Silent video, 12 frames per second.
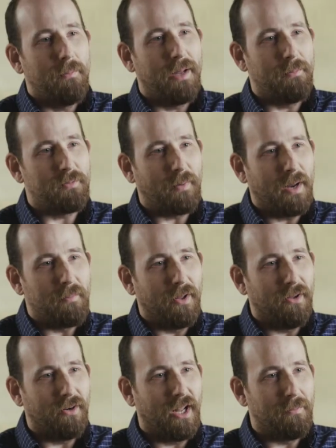My name is Brad
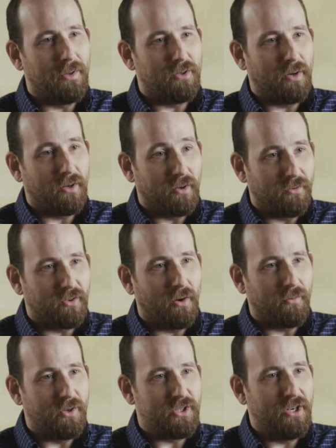Miller, and I'm a director of
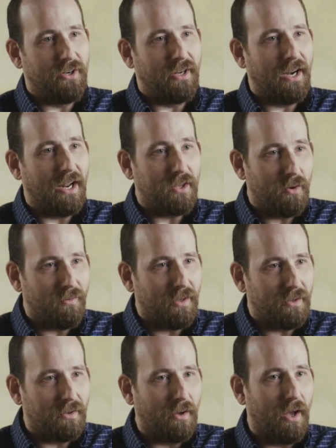software engineering at
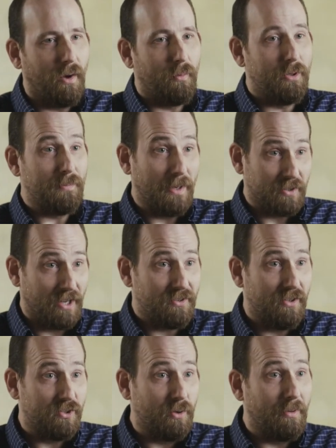IQVIA. We specialize
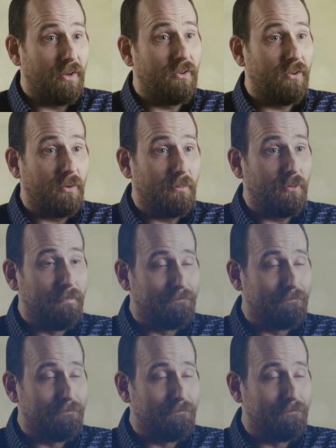in distributed systems.